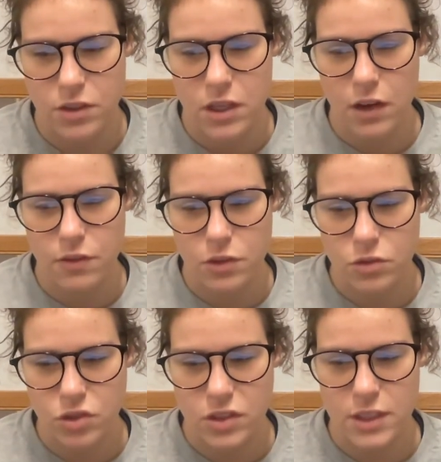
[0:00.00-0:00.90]
of not
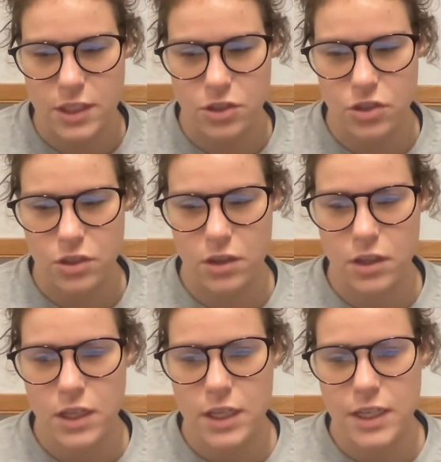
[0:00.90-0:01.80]
just literature
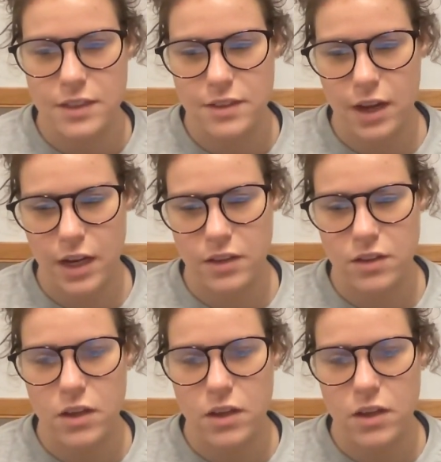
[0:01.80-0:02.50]
and science,